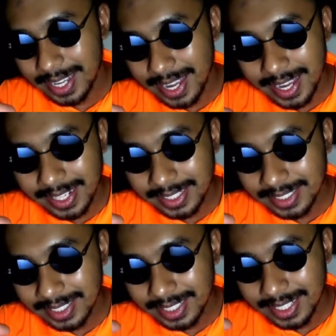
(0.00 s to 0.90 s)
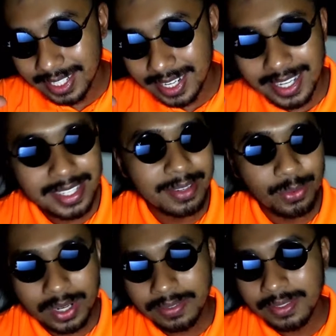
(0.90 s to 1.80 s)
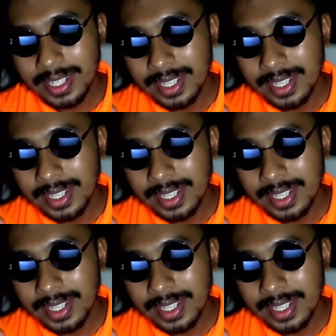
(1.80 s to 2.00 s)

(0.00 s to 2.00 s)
and it doesn't worth